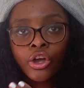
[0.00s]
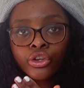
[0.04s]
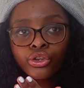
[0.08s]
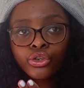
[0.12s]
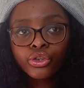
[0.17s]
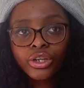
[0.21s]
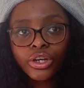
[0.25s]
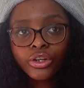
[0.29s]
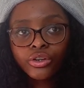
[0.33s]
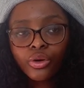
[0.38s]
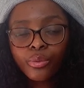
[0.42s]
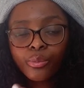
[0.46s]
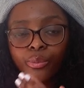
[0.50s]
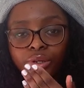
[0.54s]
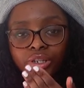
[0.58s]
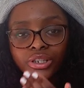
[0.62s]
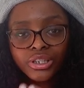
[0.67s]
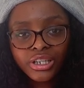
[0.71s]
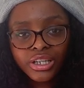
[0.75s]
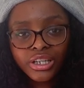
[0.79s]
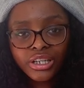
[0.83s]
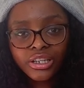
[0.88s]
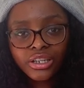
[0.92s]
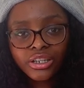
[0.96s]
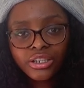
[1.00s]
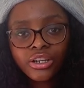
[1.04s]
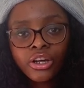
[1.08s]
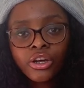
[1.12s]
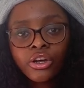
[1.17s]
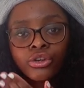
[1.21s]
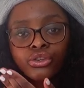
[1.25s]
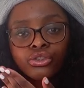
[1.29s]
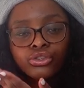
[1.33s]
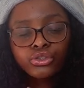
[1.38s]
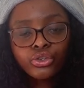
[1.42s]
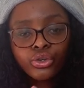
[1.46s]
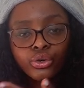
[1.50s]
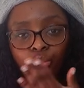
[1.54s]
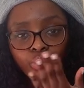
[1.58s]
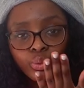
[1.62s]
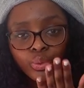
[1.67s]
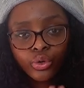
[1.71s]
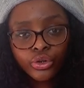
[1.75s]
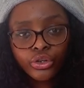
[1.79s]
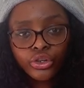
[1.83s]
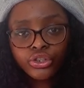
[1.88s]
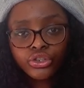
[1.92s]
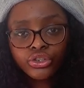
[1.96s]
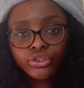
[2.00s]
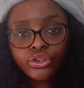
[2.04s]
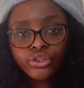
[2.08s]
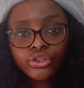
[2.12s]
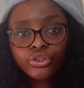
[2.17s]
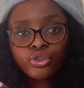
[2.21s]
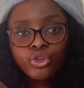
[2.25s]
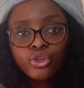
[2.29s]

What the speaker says: You cannot predict. So what you should do is